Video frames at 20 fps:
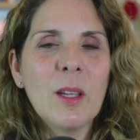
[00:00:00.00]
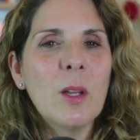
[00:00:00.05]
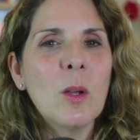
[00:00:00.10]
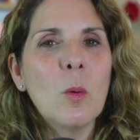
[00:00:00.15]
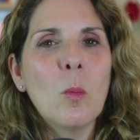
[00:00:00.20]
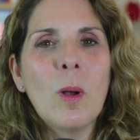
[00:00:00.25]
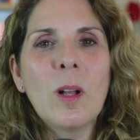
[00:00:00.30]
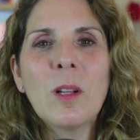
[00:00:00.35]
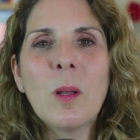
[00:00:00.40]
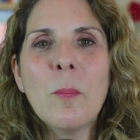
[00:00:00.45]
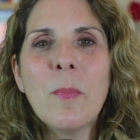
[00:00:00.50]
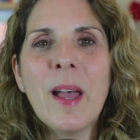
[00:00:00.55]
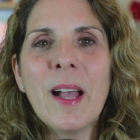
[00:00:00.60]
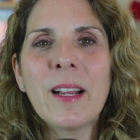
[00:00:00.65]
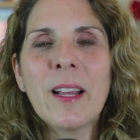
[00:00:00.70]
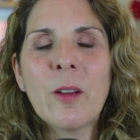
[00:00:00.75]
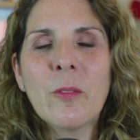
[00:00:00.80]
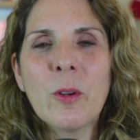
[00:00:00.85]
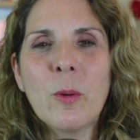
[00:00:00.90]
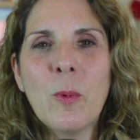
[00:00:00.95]
Welcome back,
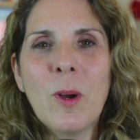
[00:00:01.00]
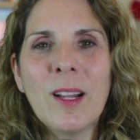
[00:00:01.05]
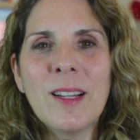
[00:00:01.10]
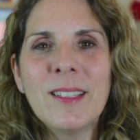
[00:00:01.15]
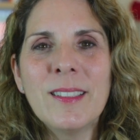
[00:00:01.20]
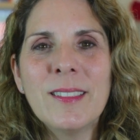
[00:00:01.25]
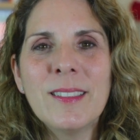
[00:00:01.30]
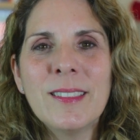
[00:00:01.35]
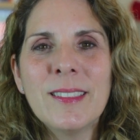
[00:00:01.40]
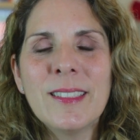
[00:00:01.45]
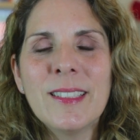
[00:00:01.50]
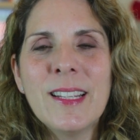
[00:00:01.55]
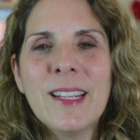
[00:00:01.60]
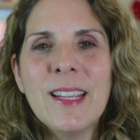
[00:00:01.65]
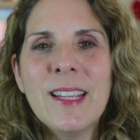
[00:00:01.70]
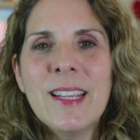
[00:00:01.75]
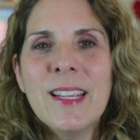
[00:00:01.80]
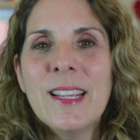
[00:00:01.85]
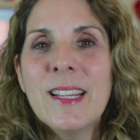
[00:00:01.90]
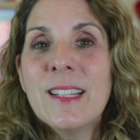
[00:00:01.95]
everyone.
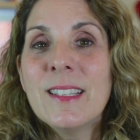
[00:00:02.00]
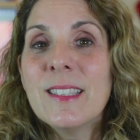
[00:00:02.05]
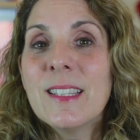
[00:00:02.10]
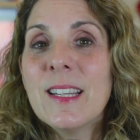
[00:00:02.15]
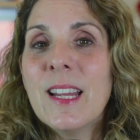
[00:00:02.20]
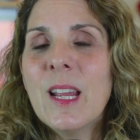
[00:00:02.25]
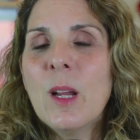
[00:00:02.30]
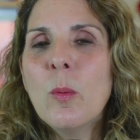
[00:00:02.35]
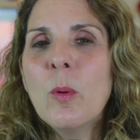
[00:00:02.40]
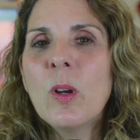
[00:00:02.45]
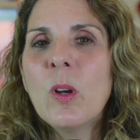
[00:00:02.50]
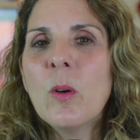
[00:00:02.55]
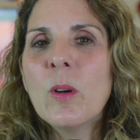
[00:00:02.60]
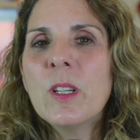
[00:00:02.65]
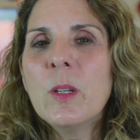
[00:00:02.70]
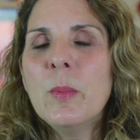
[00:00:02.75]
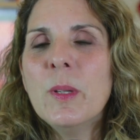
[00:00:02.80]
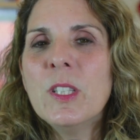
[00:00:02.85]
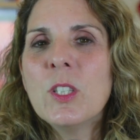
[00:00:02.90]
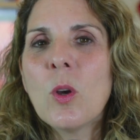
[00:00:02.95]
Today, we're going
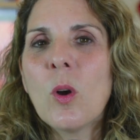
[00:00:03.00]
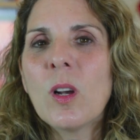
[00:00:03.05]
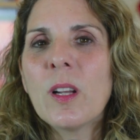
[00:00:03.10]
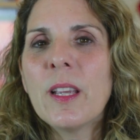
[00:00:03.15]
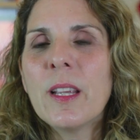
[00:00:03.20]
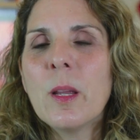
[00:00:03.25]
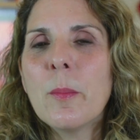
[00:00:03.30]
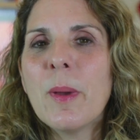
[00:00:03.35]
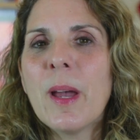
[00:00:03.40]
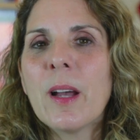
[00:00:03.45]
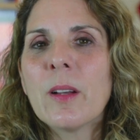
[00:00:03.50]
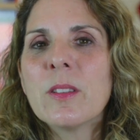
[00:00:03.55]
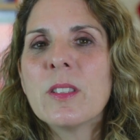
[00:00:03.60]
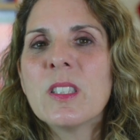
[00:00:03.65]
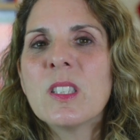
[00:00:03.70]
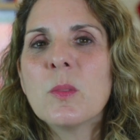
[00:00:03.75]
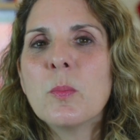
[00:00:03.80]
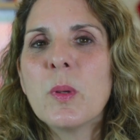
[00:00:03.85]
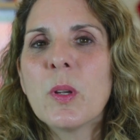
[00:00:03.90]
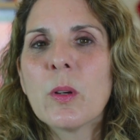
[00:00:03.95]
to be talking about
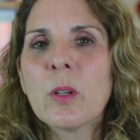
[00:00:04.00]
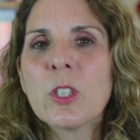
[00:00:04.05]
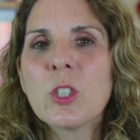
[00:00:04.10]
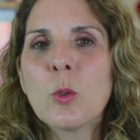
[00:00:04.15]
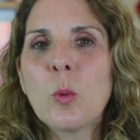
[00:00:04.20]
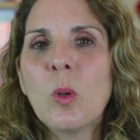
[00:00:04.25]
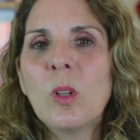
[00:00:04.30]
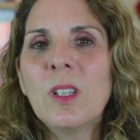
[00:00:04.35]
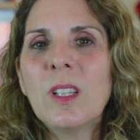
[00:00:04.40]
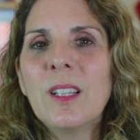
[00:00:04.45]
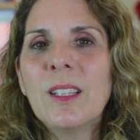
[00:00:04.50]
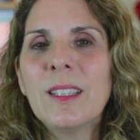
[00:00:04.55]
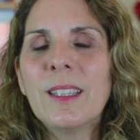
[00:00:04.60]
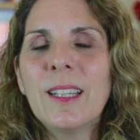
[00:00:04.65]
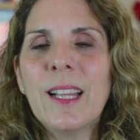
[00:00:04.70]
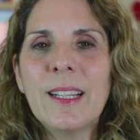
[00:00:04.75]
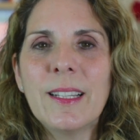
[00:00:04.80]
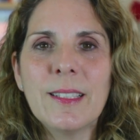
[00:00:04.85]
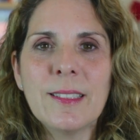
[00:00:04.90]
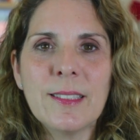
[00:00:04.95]
spiritual
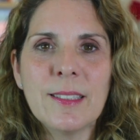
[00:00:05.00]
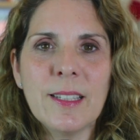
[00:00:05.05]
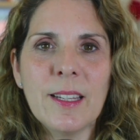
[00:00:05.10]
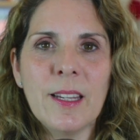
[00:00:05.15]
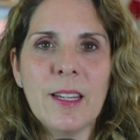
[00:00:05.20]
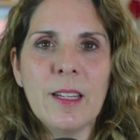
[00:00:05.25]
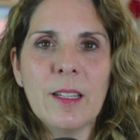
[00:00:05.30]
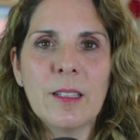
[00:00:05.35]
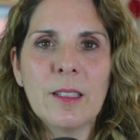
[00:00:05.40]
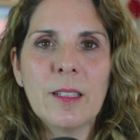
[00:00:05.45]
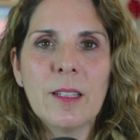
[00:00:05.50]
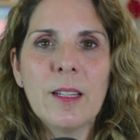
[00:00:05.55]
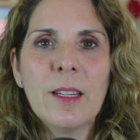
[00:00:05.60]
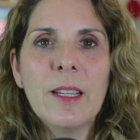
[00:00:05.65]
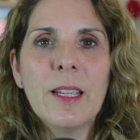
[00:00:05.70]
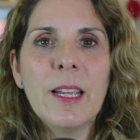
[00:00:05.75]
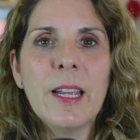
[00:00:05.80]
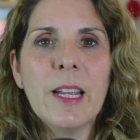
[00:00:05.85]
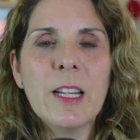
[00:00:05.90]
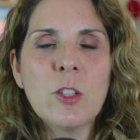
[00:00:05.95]
legacy.
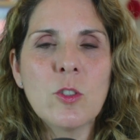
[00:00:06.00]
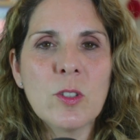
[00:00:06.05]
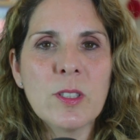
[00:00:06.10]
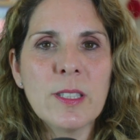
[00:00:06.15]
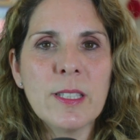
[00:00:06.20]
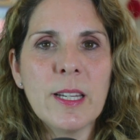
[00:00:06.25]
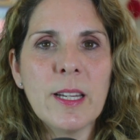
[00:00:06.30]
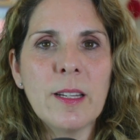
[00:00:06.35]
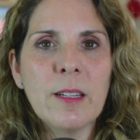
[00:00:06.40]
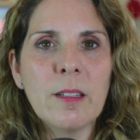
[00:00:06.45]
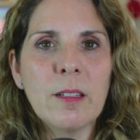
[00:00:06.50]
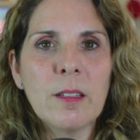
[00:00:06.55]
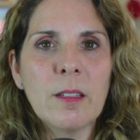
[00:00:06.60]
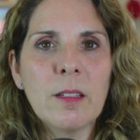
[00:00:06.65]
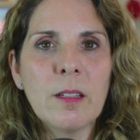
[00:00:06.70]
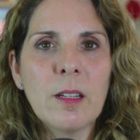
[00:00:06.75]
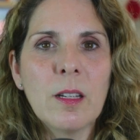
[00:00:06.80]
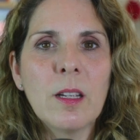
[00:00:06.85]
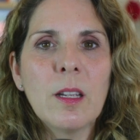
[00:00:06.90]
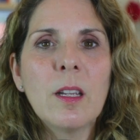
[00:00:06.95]
Interesting.
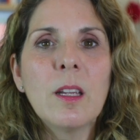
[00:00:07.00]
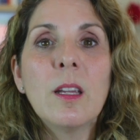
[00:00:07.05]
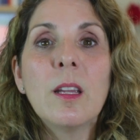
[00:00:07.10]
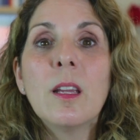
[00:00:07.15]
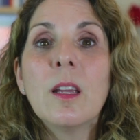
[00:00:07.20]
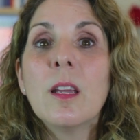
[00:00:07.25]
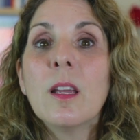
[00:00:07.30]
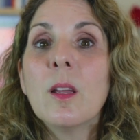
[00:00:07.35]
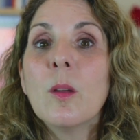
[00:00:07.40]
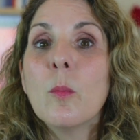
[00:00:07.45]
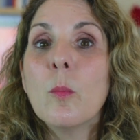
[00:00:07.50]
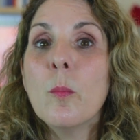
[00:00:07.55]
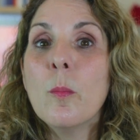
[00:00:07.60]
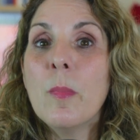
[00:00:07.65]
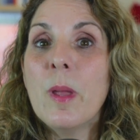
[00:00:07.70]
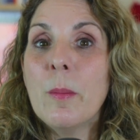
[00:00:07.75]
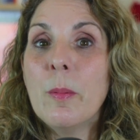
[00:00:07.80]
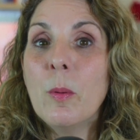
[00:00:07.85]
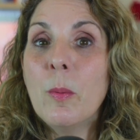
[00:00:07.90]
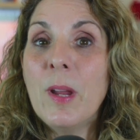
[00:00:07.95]

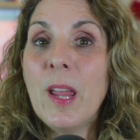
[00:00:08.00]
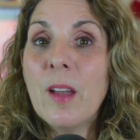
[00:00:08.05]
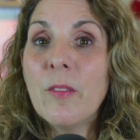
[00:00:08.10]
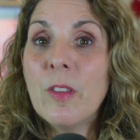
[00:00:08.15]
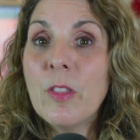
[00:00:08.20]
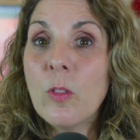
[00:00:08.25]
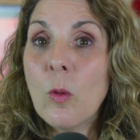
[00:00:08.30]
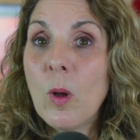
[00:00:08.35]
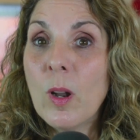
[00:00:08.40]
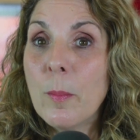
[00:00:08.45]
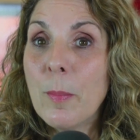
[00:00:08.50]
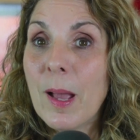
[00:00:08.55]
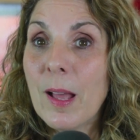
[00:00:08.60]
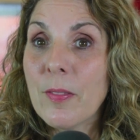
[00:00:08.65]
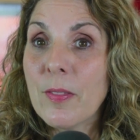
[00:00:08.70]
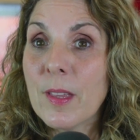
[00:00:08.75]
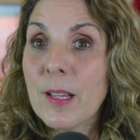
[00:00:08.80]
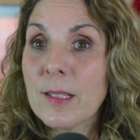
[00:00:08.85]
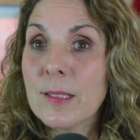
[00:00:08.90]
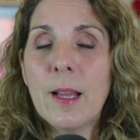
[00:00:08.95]
Maybe we haven't thought about
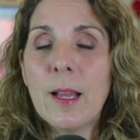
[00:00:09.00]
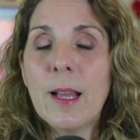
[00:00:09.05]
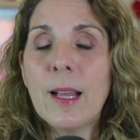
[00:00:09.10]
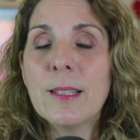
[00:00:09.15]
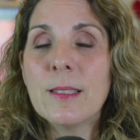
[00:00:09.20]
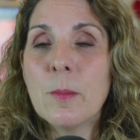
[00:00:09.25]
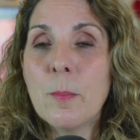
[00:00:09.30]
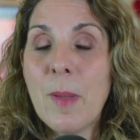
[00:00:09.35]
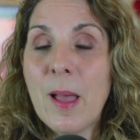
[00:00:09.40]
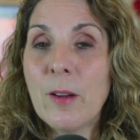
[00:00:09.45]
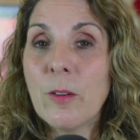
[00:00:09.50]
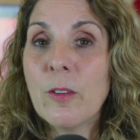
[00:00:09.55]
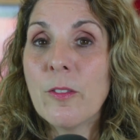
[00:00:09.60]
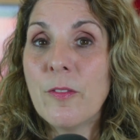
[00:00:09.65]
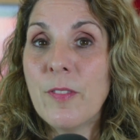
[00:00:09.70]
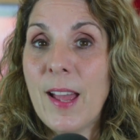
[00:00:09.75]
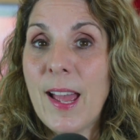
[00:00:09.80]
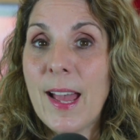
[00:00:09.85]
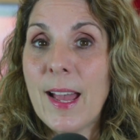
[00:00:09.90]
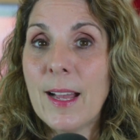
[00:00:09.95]
this. As a matter of
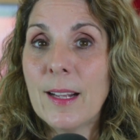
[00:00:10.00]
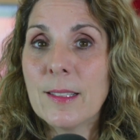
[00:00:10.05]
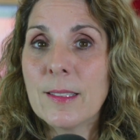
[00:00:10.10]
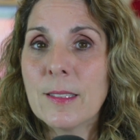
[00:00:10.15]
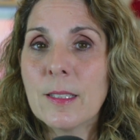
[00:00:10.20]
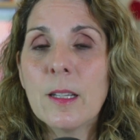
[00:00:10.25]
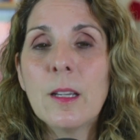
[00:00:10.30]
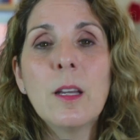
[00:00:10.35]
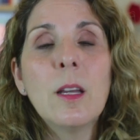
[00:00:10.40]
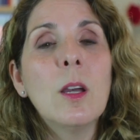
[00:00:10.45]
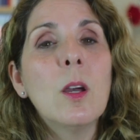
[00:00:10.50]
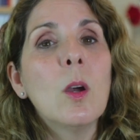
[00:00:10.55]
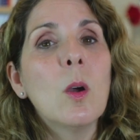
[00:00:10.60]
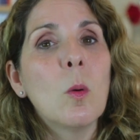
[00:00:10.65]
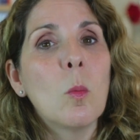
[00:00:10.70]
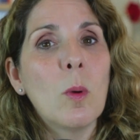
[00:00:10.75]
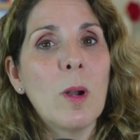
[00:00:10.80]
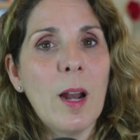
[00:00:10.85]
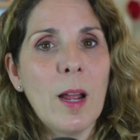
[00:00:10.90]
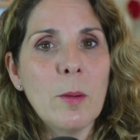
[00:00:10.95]
fact,
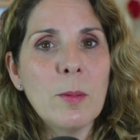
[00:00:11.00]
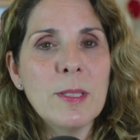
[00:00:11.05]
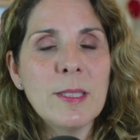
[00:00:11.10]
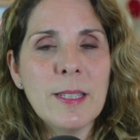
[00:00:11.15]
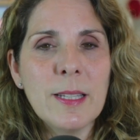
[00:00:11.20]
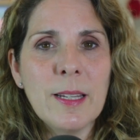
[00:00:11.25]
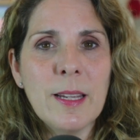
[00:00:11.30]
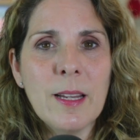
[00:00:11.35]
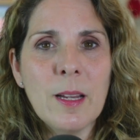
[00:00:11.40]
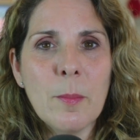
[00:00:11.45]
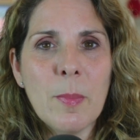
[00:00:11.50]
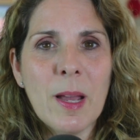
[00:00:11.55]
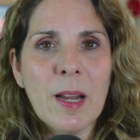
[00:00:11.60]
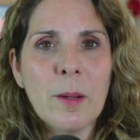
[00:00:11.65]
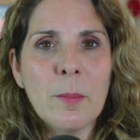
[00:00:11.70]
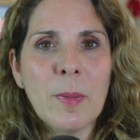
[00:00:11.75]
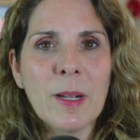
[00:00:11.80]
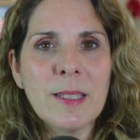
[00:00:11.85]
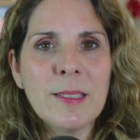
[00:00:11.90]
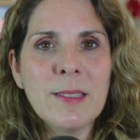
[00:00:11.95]
when I was thinking about
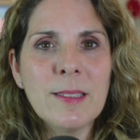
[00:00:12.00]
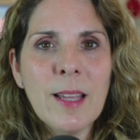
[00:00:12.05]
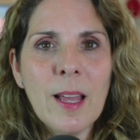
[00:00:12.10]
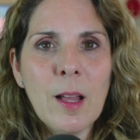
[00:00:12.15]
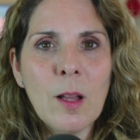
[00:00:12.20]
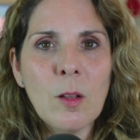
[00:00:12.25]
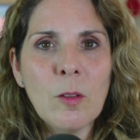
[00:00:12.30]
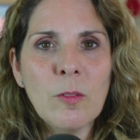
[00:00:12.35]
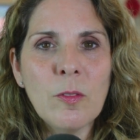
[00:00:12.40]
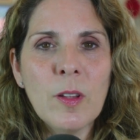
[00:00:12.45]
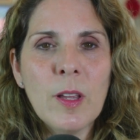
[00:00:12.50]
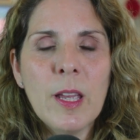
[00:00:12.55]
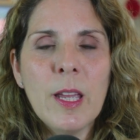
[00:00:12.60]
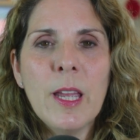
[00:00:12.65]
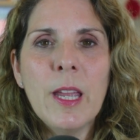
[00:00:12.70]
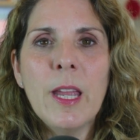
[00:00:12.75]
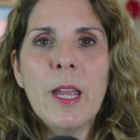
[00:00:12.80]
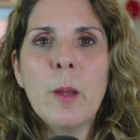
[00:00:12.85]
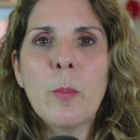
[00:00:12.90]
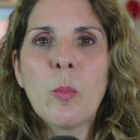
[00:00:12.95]
it myself,
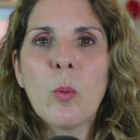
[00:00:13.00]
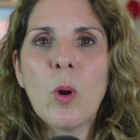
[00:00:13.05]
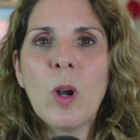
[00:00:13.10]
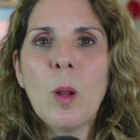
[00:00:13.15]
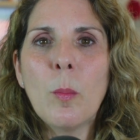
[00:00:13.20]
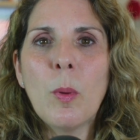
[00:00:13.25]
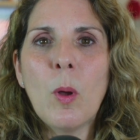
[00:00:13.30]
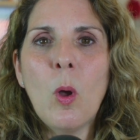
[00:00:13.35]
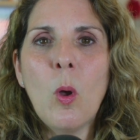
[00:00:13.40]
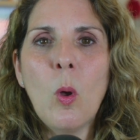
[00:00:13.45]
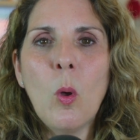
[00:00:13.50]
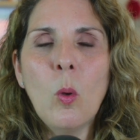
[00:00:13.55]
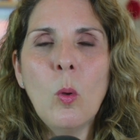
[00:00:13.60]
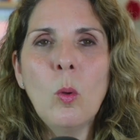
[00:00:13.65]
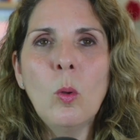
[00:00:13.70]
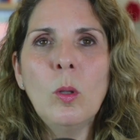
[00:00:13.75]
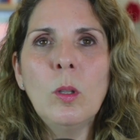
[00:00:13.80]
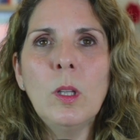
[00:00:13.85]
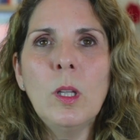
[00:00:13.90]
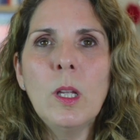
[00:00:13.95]
it brought up a
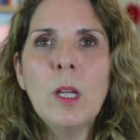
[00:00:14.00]
whole